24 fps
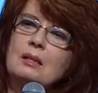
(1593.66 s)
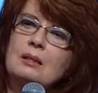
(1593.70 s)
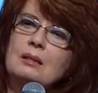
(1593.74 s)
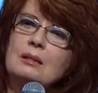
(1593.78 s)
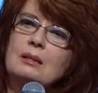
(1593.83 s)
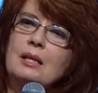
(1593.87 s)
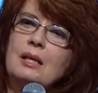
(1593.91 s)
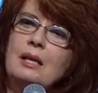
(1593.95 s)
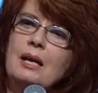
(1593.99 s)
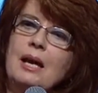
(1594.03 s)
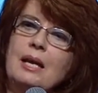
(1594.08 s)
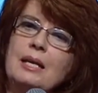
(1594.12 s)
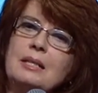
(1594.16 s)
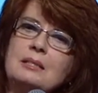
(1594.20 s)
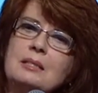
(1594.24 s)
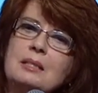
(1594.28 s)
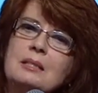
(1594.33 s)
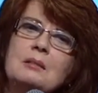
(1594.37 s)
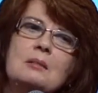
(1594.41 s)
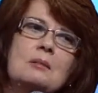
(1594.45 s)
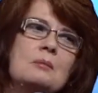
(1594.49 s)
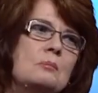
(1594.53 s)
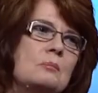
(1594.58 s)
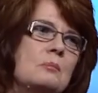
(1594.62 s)
that I
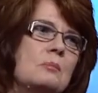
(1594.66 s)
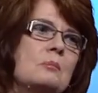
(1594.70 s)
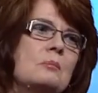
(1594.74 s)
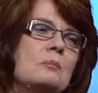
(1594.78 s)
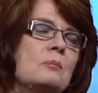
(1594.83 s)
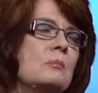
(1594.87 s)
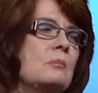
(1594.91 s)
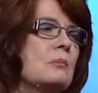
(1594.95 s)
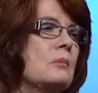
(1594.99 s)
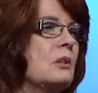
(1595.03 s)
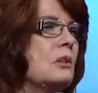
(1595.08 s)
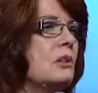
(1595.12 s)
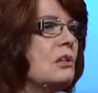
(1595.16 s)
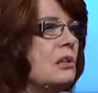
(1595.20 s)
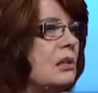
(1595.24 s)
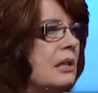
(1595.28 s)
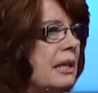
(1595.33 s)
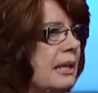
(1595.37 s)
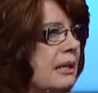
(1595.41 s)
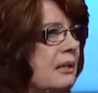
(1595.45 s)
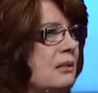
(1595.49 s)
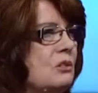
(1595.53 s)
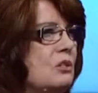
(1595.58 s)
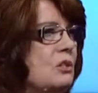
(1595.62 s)
didn't
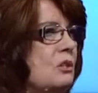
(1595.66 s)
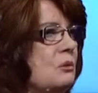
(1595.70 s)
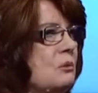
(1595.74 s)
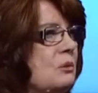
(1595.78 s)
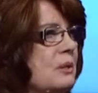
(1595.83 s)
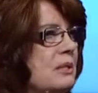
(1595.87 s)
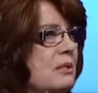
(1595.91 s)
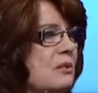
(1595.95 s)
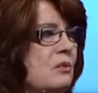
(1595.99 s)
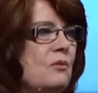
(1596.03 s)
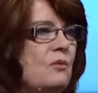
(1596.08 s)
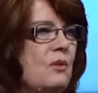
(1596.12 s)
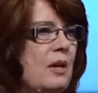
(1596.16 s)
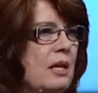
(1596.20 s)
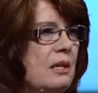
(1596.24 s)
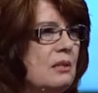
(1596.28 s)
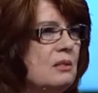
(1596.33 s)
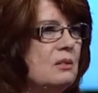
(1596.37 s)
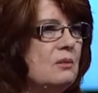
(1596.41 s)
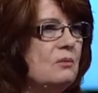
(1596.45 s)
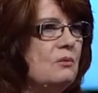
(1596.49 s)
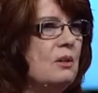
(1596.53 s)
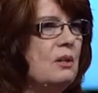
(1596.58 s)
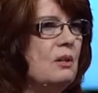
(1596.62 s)
look into his
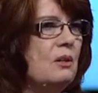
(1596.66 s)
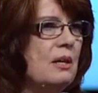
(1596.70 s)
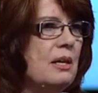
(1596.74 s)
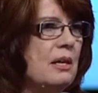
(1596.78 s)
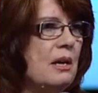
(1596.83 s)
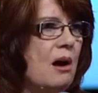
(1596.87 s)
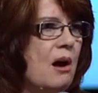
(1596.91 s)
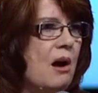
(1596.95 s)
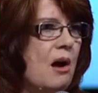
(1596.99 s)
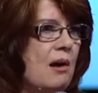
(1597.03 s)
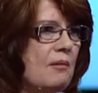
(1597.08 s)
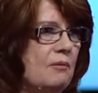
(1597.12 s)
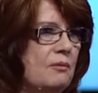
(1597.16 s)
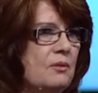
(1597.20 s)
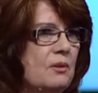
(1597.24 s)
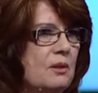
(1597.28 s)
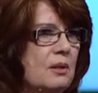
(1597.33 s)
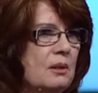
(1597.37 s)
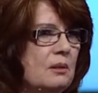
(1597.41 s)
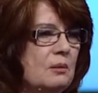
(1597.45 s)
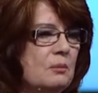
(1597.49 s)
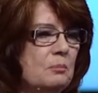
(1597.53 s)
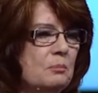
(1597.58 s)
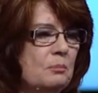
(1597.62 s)
face very
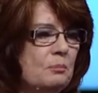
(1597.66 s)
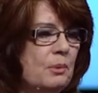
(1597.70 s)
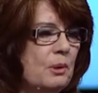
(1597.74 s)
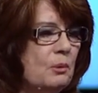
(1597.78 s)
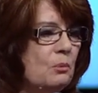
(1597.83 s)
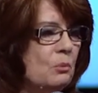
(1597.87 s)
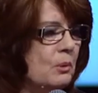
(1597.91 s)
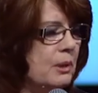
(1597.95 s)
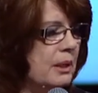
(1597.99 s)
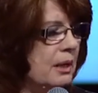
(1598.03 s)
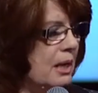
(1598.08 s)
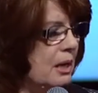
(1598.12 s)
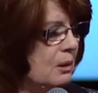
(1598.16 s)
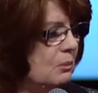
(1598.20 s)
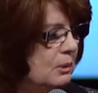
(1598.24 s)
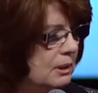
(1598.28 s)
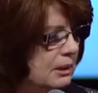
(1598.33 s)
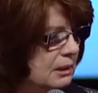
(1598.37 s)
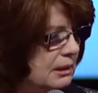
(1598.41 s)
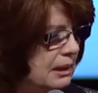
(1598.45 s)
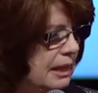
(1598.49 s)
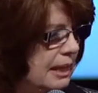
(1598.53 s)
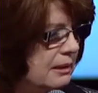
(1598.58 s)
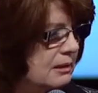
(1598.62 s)
often. But when I
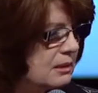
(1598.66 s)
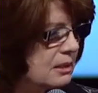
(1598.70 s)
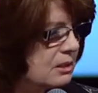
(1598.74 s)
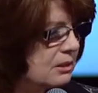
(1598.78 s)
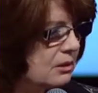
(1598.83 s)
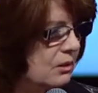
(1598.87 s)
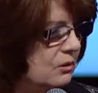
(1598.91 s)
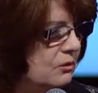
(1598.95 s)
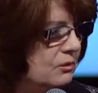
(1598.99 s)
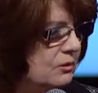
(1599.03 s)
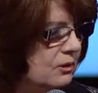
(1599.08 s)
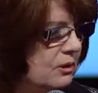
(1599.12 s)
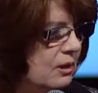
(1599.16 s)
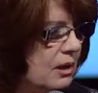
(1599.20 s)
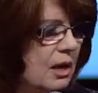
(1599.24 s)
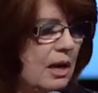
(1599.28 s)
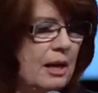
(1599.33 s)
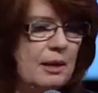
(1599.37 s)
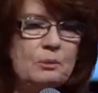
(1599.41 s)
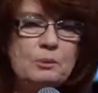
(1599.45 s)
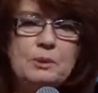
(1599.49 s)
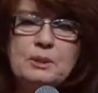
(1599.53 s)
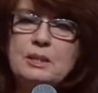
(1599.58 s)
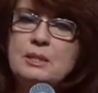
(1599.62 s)
would glance over,
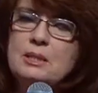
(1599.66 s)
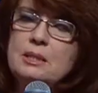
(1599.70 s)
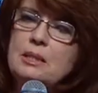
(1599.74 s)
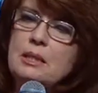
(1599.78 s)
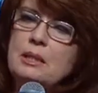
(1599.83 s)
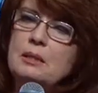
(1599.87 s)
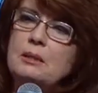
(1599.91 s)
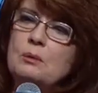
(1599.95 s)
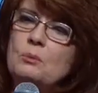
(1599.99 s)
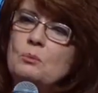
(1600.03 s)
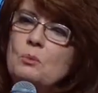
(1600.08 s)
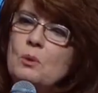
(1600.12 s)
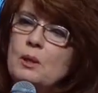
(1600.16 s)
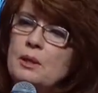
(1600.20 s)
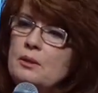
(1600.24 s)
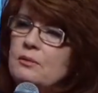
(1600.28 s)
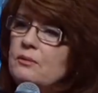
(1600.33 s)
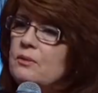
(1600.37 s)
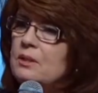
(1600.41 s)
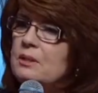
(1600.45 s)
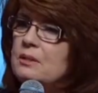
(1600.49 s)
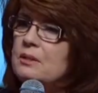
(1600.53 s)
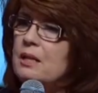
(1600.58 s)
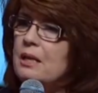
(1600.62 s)
I would see that one of
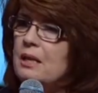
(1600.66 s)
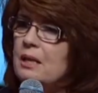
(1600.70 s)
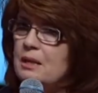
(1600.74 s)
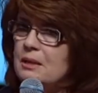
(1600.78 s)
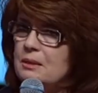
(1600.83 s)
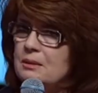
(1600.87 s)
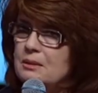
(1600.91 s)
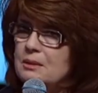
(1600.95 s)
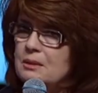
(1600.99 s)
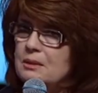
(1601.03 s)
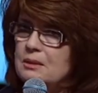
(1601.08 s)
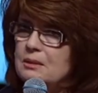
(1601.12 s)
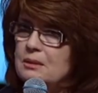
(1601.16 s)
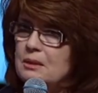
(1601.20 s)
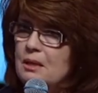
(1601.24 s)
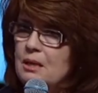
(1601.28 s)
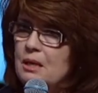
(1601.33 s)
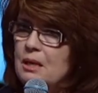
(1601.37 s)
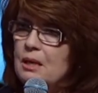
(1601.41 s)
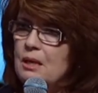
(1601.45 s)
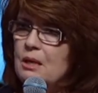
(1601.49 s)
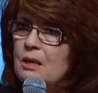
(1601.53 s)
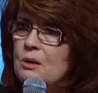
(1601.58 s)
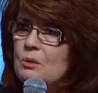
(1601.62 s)
his hands
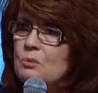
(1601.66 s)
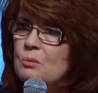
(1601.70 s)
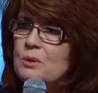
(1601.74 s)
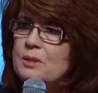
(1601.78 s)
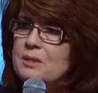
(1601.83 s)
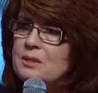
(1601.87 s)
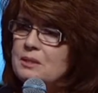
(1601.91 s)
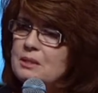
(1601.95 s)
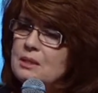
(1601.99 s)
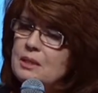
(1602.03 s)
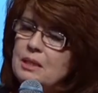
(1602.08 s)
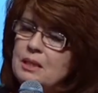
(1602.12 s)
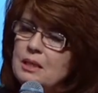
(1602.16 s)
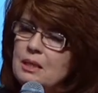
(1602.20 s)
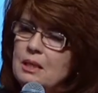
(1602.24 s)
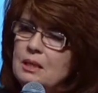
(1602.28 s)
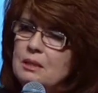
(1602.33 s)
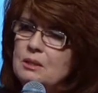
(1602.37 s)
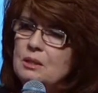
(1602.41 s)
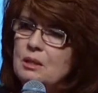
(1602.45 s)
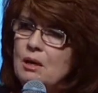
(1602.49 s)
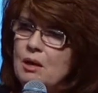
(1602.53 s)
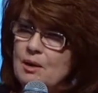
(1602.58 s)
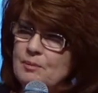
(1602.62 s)
was sitting
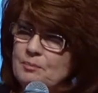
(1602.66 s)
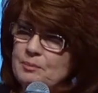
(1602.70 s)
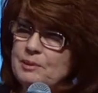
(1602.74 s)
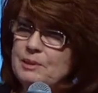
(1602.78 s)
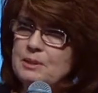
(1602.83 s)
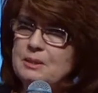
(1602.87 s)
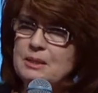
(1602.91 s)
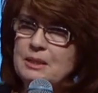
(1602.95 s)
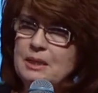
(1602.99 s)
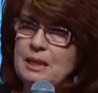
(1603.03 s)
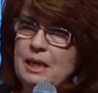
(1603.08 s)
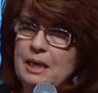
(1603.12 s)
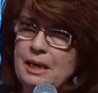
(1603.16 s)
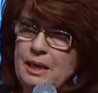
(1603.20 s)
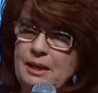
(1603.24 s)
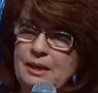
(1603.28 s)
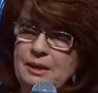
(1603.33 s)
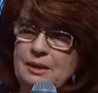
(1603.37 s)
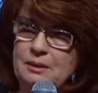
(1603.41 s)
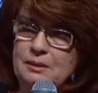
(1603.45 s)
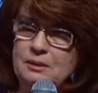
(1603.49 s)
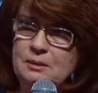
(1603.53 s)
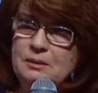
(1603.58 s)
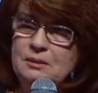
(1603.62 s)
atop his
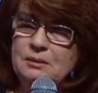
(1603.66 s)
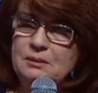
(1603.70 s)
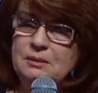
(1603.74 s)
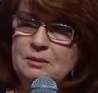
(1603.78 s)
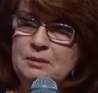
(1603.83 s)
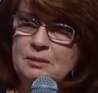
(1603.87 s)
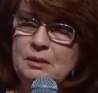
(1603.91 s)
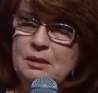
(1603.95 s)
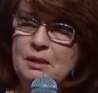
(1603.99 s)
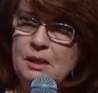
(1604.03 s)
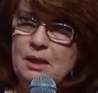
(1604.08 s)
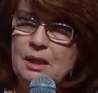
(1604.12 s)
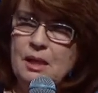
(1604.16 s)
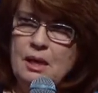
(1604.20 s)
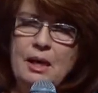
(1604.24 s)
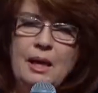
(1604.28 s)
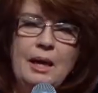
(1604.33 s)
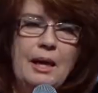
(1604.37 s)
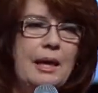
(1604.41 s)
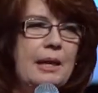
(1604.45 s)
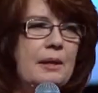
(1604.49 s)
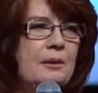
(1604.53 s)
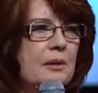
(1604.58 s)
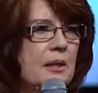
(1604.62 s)
cane
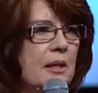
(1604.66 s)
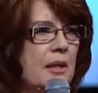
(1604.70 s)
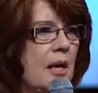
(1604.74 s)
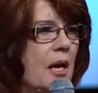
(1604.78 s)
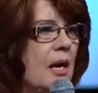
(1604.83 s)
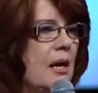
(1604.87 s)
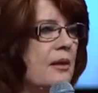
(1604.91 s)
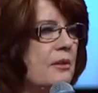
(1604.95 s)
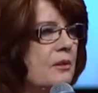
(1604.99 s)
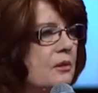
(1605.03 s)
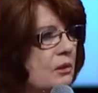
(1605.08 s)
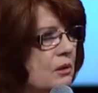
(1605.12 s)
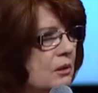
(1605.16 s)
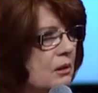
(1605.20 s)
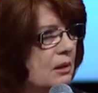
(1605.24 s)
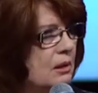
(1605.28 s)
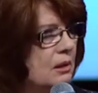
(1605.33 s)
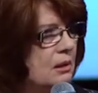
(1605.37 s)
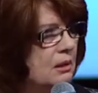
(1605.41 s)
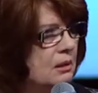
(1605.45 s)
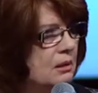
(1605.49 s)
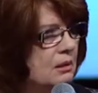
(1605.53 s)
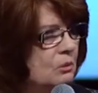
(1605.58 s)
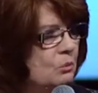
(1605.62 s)
and the other
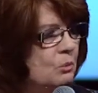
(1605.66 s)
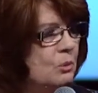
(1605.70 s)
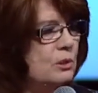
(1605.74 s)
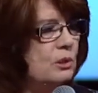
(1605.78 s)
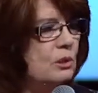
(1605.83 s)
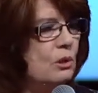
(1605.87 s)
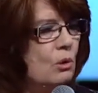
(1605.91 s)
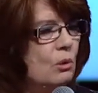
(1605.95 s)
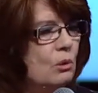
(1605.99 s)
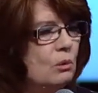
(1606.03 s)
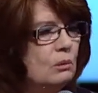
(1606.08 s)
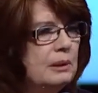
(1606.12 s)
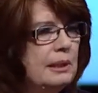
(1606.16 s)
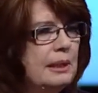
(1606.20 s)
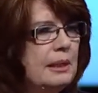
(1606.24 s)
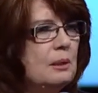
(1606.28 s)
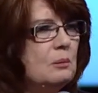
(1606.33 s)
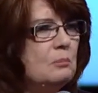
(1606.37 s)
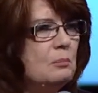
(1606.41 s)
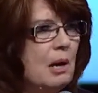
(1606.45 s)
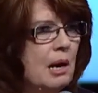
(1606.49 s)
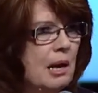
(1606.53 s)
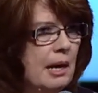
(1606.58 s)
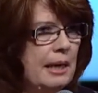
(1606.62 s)
was
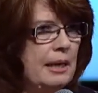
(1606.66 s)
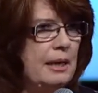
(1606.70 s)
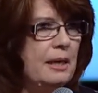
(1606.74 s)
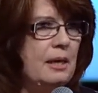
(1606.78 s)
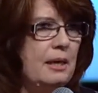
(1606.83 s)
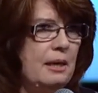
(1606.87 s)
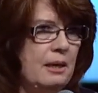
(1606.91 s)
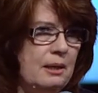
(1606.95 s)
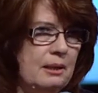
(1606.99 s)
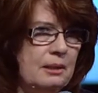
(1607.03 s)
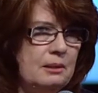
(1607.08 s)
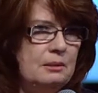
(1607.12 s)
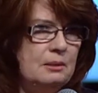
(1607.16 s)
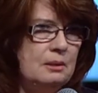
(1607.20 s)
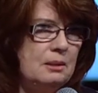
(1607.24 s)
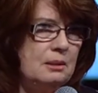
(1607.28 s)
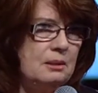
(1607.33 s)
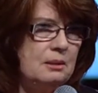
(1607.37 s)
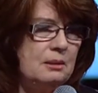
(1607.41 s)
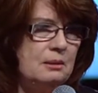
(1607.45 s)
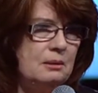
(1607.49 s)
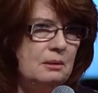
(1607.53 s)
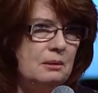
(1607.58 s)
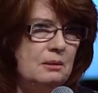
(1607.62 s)
holding my
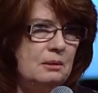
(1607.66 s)
hands.